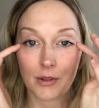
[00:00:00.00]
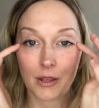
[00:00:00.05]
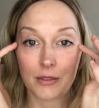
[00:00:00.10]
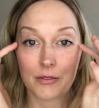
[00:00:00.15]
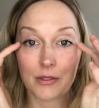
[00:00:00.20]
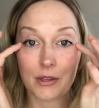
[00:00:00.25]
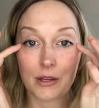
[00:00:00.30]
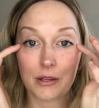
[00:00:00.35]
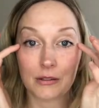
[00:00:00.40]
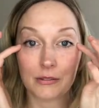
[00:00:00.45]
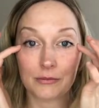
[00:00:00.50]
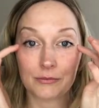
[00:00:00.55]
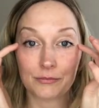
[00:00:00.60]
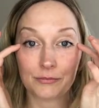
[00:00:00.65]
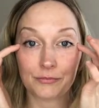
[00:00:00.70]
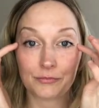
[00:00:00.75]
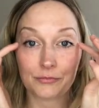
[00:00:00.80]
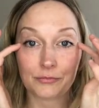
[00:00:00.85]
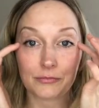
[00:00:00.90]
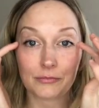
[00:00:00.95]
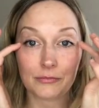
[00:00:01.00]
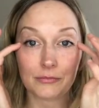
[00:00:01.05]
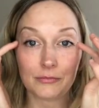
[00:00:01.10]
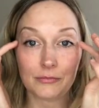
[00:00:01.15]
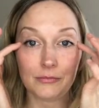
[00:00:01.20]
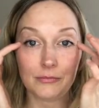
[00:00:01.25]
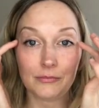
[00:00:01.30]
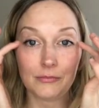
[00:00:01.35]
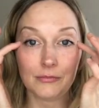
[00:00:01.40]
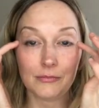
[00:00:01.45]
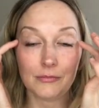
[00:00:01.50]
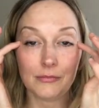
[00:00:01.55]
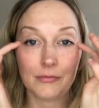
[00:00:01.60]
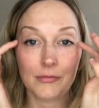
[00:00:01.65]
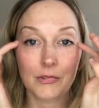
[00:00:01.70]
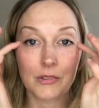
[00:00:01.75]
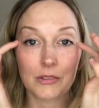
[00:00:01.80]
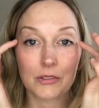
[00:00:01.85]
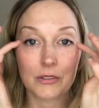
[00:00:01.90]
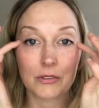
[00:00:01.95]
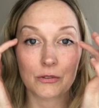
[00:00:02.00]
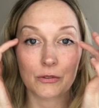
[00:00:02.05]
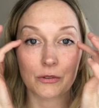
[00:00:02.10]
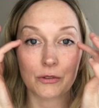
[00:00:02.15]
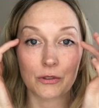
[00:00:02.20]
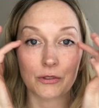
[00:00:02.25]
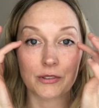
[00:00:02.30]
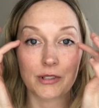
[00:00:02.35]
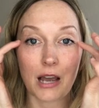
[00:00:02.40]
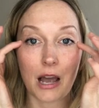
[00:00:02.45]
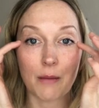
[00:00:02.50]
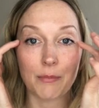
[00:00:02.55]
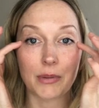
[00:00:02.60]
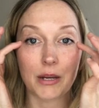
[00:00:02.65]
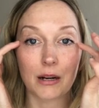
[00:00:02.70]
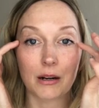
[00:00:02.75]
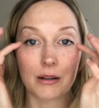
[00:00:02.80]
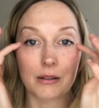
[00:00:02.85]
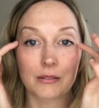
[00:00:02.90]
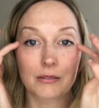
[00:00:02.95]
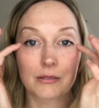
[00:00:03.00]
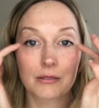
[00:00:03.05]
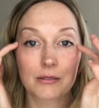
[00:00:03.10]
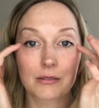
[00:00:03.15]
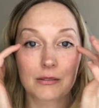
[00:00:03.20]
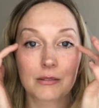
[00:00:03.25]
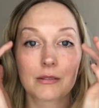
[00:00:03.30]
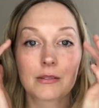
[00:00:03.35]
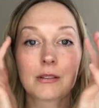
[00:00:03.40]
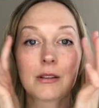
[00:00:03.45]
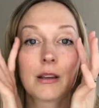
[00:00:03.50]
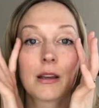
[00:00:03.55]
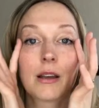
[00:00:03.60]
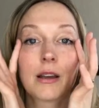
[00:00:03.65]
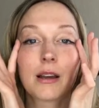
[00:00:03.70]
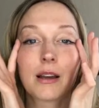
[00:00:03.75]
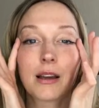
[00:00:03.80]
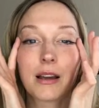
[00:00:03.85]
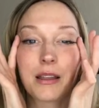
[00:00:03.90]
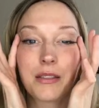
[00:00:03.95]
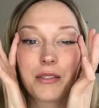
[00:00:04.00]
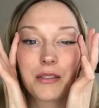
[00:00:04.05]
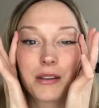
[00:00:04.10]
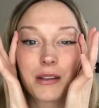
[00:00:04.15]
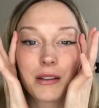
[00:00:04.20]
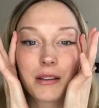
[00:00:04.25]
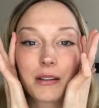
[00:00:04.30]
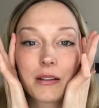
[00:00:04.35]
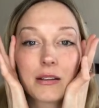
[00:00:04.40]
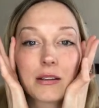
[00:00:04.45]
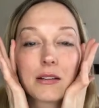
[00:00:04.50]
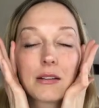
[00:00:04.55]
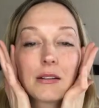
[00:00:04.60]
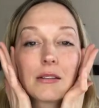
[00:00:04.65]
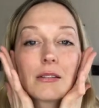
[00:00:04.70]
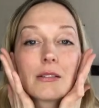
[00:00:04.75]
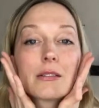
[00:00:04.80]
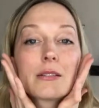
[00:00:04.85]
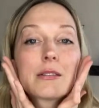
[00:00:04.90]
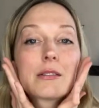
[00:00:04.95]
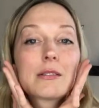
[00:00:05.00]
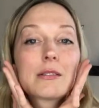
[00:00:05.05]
And then you can just do a little tap here, and then